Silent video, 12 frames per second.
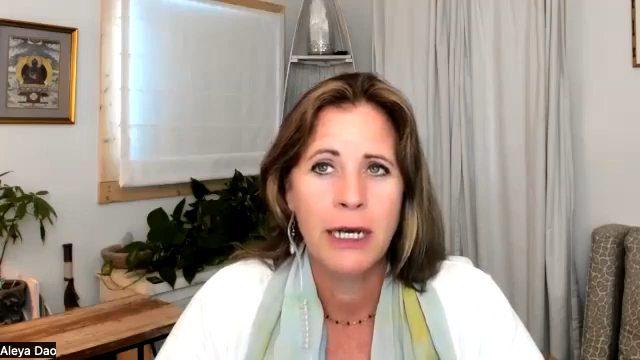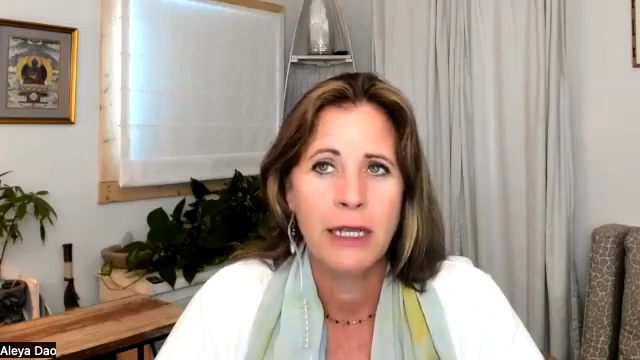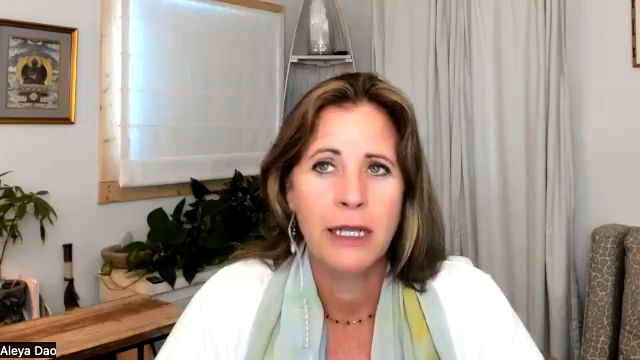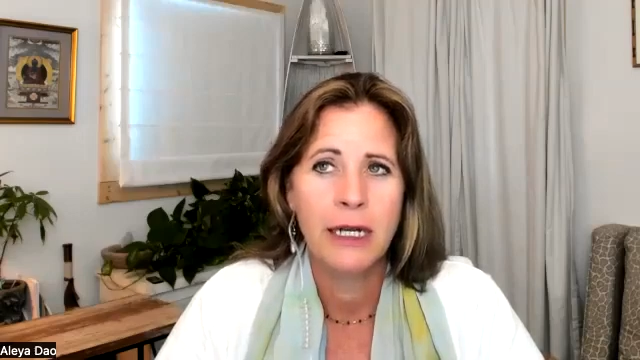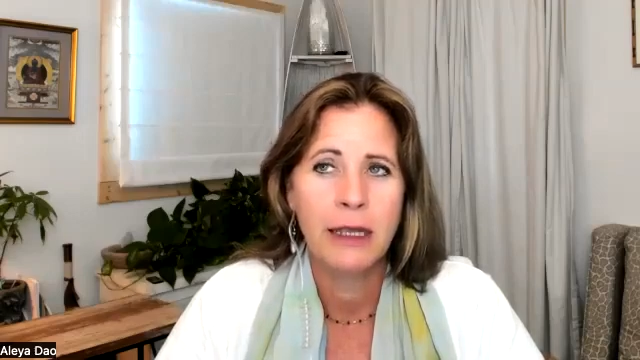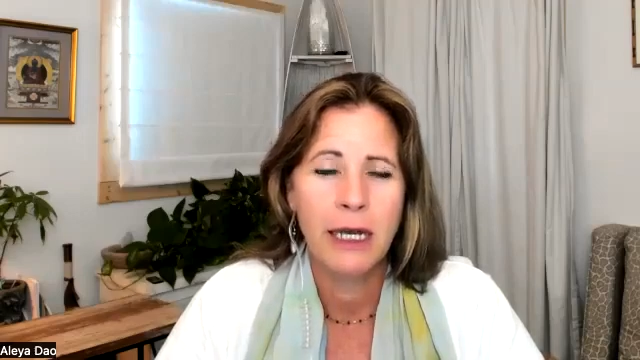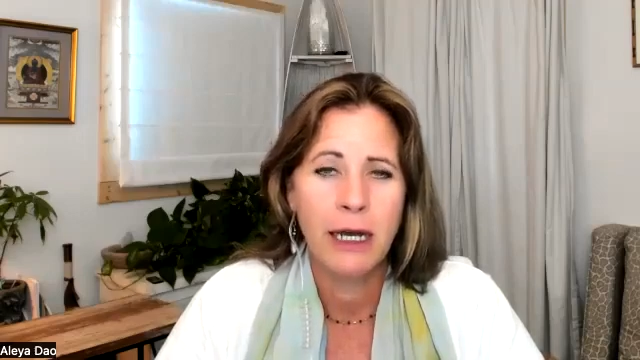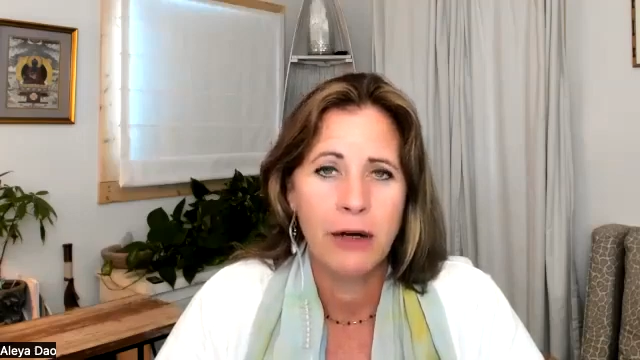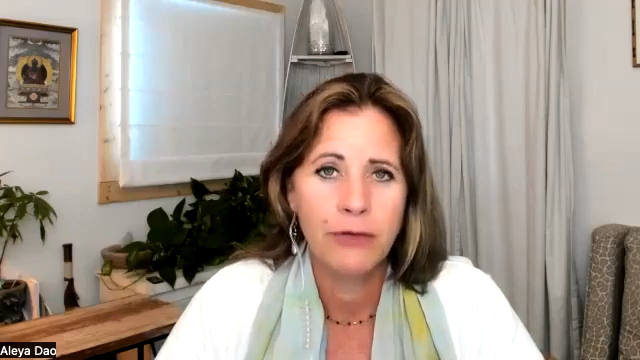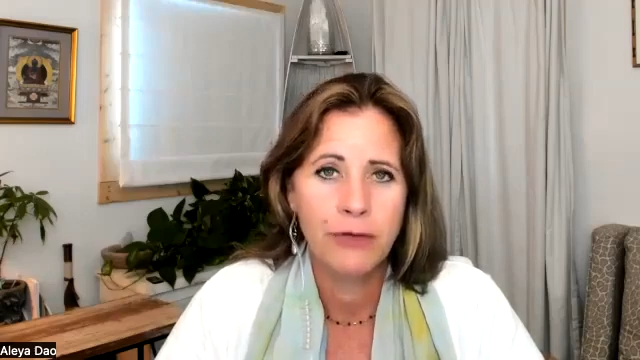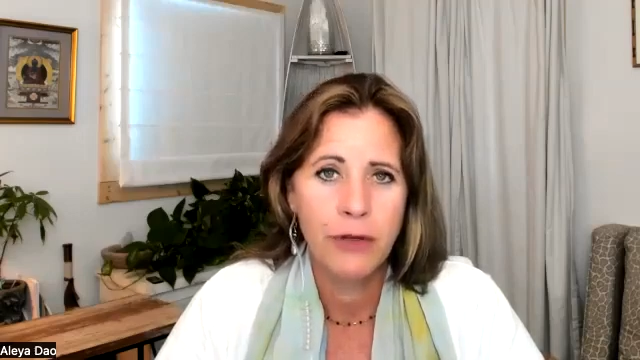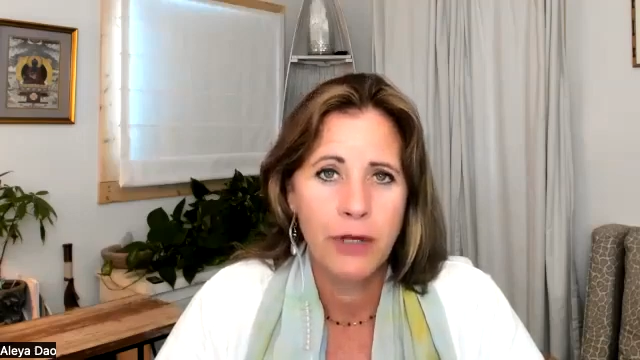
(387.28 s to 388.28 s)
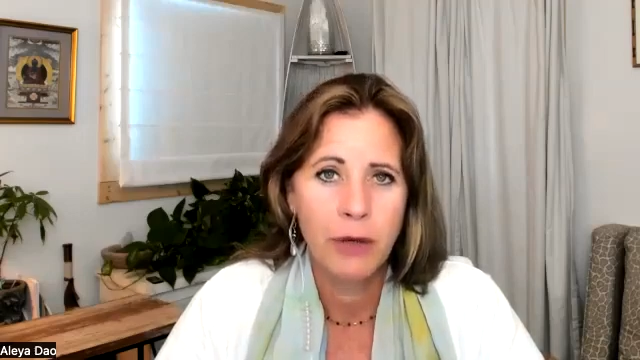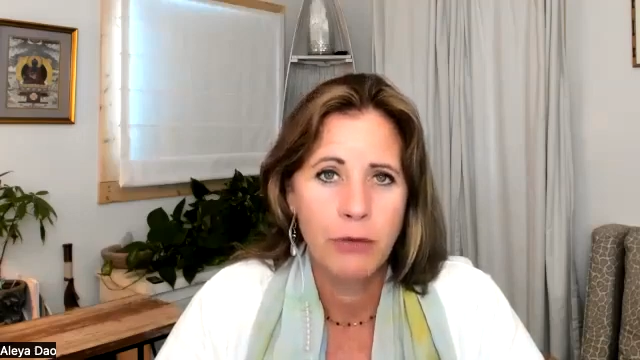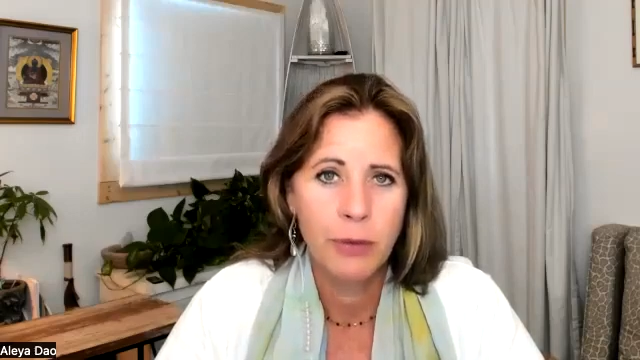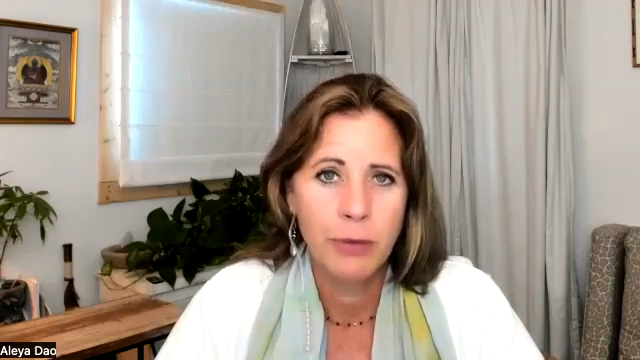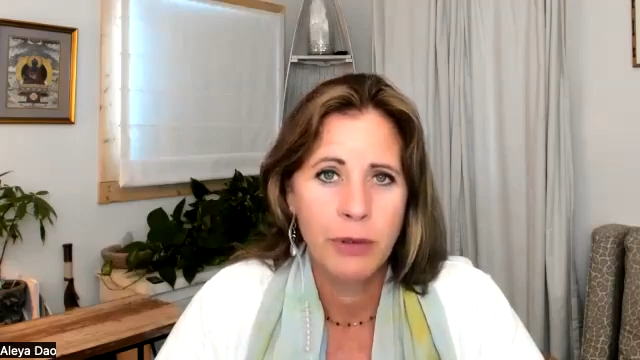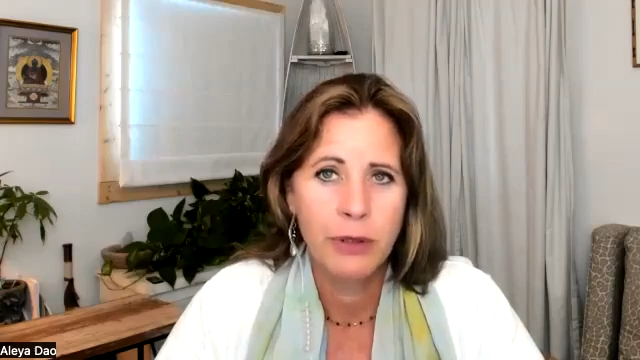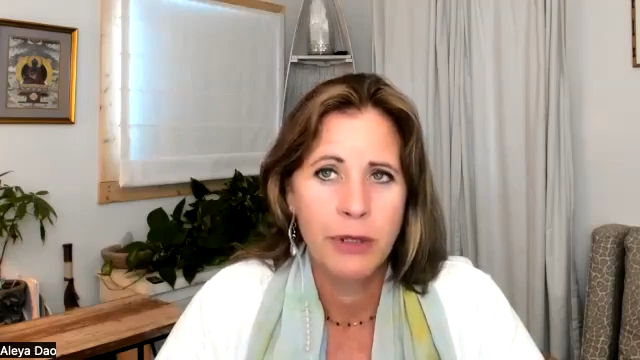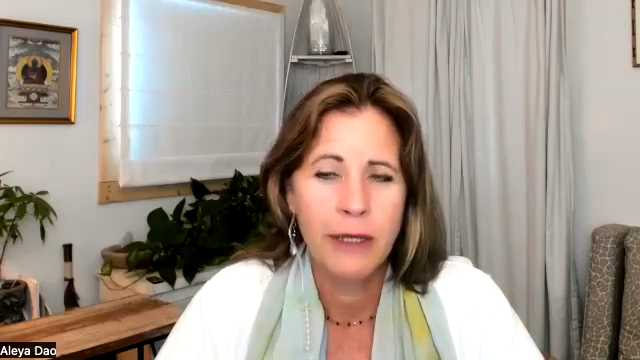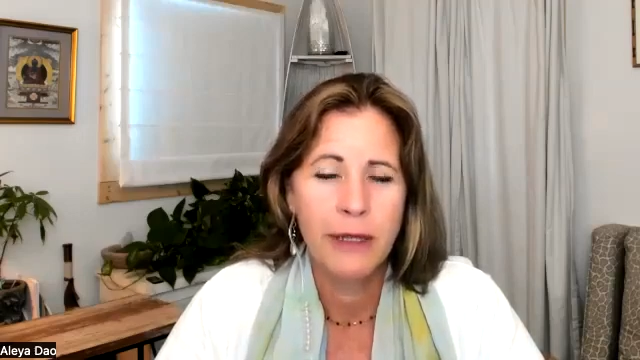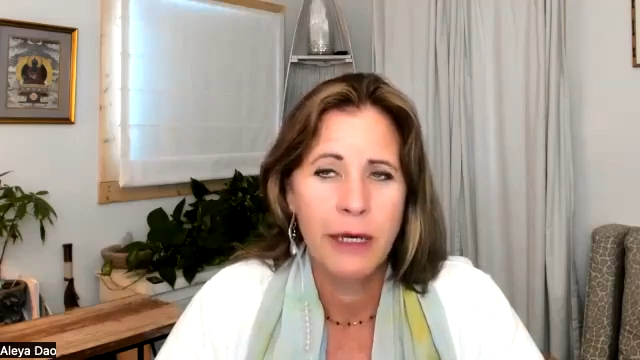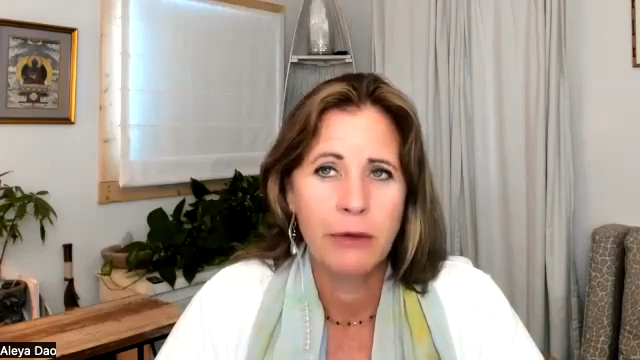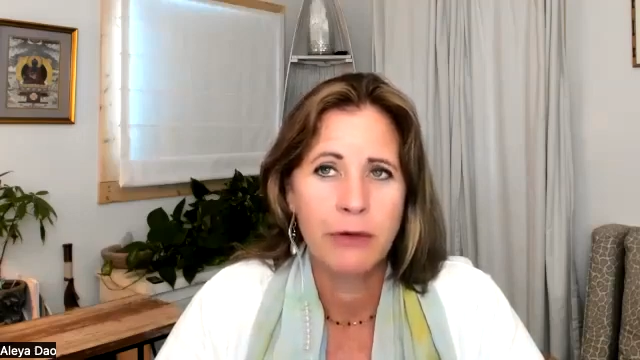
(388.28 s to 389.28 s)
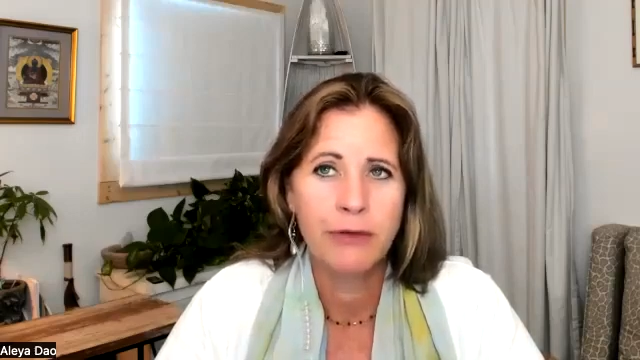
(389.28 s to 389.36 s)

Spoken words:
and then allow for that ripple and that